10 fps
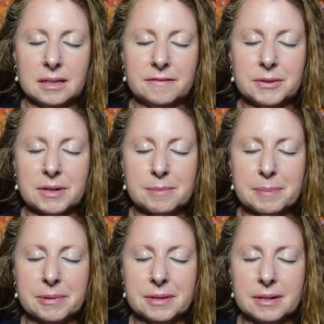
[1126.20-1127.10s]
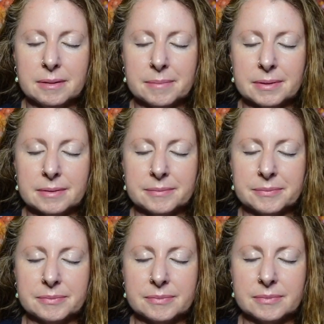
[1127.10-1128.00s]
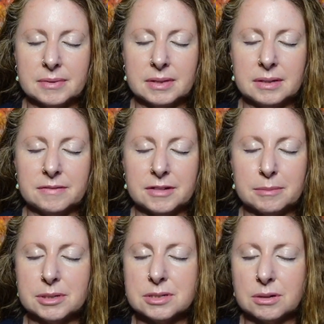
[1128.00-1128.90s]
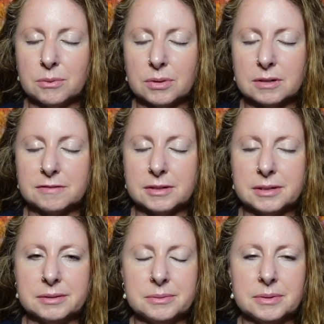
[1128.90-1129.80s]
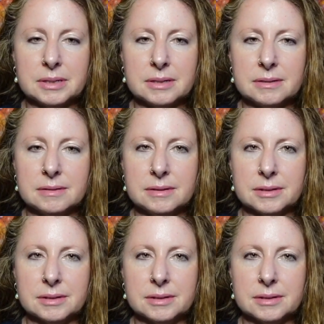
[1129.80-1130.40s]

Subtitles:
if you come up with a number, and if numbers don't work for you, then